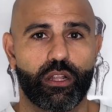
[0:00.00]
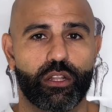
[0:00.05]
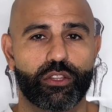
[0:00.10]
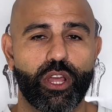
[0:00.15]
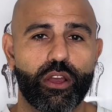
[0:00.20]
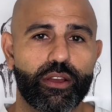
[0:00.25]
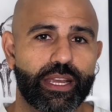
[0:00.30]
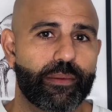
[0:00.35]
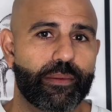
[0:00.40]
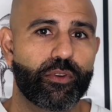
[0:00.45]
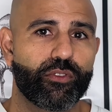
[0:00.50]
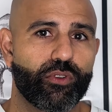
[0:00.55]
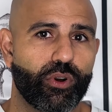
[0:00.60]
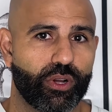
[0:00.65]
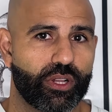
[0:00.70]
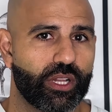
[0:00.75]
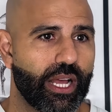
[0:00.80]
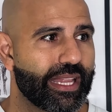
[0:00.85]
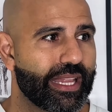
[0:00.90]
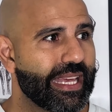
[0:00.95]
don't get me
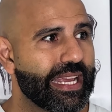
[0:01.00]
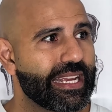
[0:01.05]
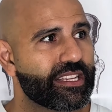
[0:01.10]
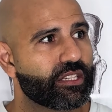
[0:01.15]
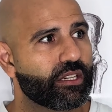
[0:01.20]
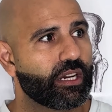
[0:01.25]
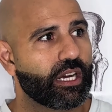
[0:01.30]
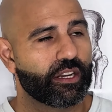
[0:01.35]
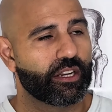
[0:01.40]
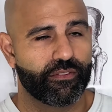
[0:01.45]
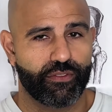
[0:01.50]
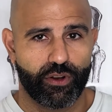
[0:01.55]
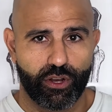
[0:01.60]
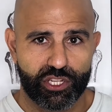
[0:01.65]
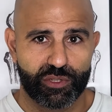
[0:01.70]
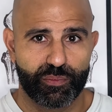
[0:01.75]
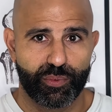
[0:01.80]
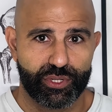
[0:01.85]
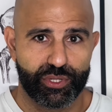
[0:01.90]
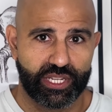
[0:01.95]
wrong, like these are
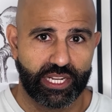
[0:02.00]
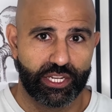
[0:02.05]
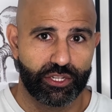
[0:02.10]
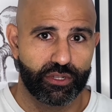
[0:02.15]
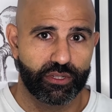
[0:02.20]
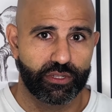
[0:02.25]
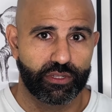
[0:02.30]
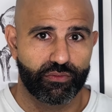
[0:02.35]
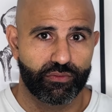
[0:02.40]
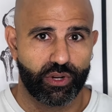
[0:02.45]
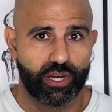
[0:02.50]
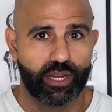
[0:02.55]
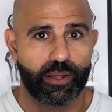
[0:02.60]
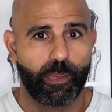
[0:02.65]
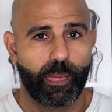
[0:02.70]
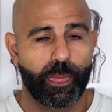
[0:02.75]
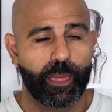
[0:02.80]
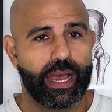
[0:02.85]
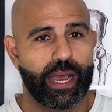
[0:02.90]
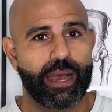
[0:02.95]
advanced procedures, right?
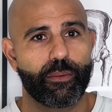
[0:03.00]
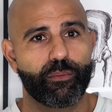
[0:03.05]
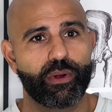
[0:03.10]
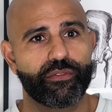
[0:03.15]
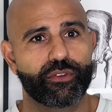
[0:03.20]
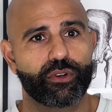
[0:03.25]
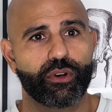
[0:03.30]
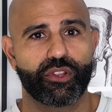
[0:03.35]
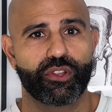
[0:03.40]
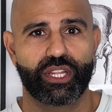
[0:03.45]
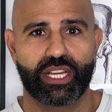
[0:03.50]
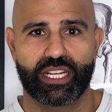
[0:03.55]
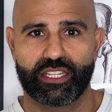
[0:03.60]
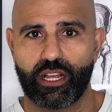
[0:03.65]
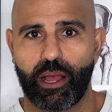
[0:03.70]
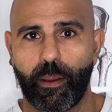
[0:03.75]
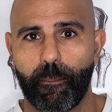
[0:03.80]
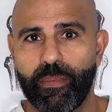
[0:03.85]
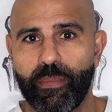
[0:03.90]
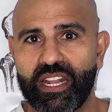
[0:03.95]
And we've got things
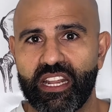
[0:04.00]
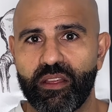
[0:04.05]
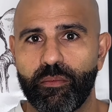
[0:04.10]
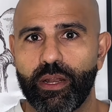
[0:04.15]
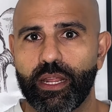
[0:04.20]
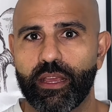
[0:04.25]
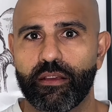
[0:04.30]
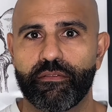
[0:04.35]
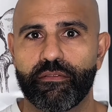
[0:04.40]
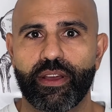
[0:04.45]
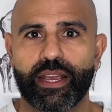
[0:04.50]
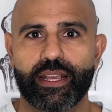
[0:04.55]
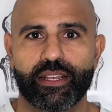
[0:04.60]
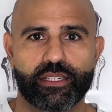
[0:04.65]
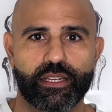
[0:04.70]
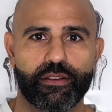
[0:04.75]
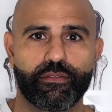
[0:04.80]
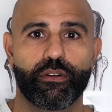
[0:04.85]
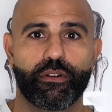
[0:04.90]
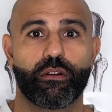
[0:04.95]
like minimally
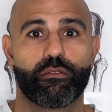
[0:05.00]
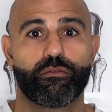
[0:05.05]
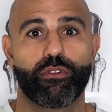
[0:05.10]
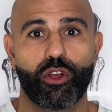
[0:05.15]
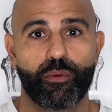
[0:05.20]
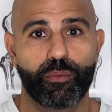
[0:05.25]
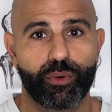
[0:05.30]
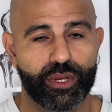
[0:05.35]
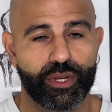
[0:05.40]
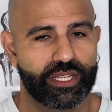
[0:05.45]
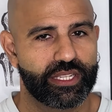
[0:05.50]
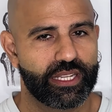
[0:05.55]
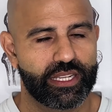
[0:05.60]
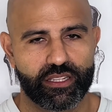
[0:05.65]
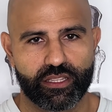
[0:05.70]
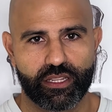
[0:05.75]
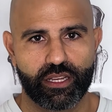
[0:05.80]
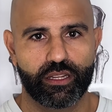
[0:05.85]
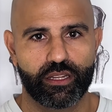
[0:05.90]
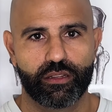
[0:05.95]
invasive, robot
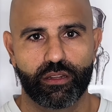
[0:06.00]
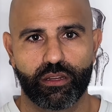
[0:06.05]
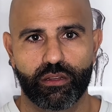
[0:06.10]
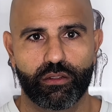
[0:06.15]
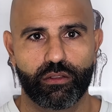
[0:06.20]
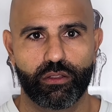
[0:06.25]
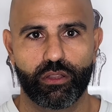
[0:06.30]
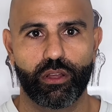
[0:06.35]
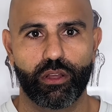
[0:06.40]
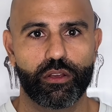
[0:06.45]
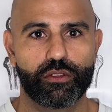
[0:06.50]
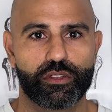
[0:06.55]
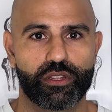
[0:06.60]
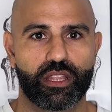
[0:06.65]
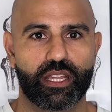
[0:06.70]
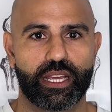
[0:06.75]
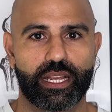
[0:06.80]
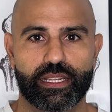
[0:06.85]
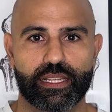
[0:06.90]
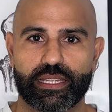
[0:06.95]
assisted, loads of
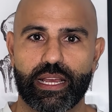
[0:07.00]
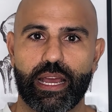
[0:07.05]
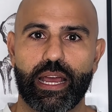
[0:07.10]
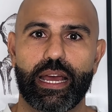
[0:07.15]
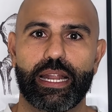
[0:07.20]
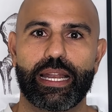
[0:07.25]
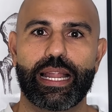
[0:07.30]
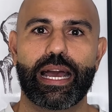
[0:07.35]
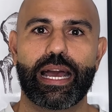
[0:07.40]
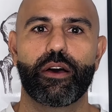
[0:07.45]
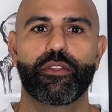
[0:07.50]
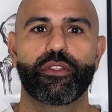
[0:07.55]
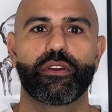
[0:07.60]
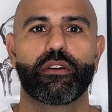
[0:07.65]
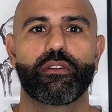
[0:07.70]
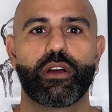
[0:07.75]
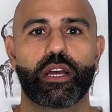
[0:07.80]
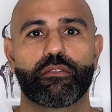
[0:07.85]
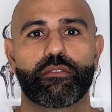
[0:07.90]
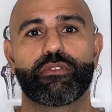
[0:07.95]
things that allow
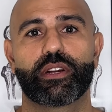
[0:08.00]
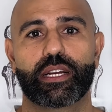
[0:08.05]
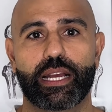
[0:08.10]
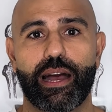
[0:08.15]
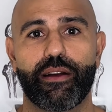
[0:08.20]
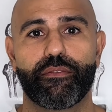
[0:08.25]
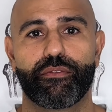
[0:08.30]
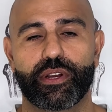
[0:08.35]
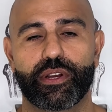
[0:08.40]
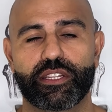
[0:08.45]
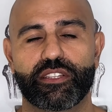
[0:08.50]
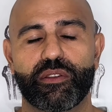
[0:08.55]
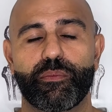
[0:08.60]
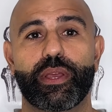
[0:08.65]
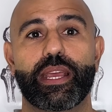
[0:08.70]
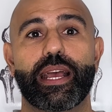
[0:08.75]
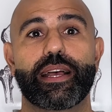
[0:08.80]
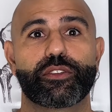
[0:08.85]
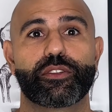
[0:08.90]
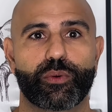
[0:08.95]
the recovery to
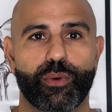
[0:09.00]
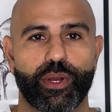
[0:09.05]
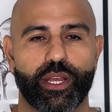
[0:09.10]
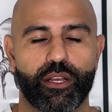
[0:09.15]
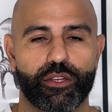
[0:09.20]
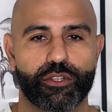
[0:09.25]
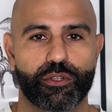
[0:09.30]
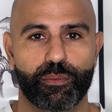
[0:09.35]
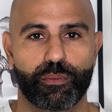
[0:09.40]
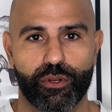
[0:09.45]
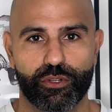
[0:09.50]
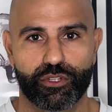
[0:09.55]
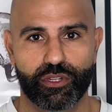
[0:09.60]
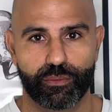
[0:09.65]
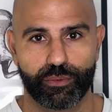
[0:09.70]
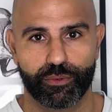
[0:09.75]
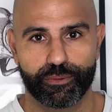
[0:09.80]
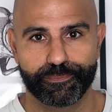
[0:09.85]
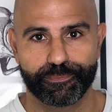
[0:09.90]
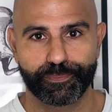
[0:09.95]
be as quick as
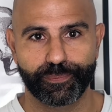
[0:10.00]
possible.